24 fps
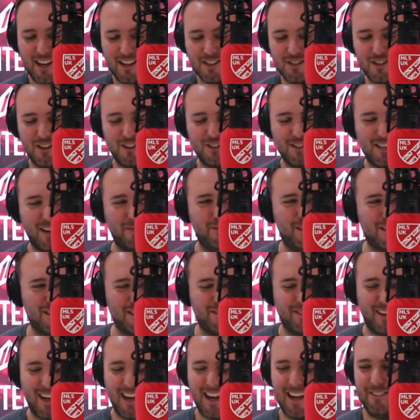Show
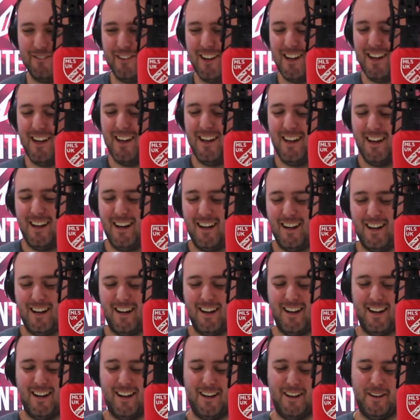Championship game.
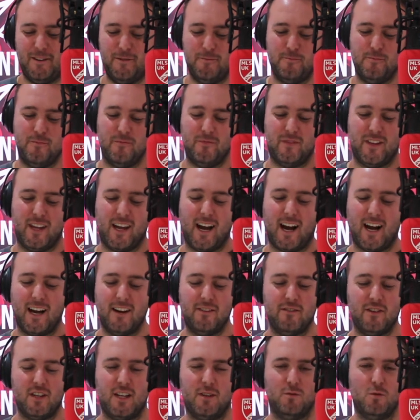The
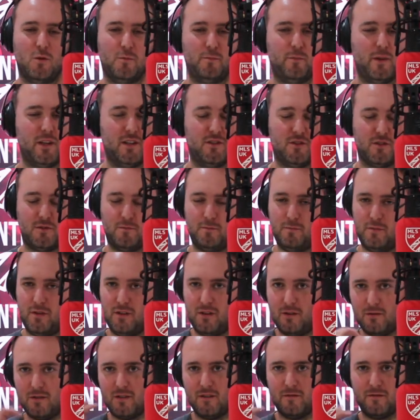irony would be just
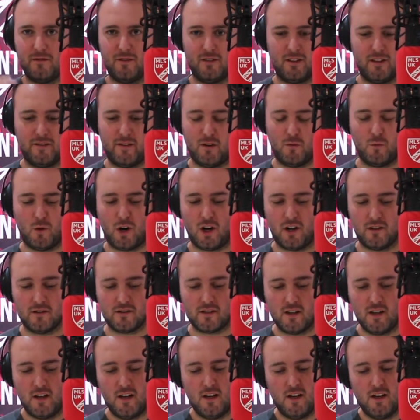beautiful if it
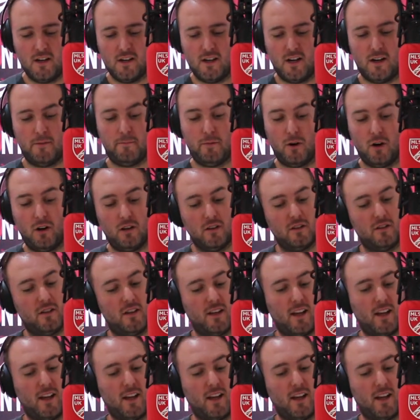was. Portland and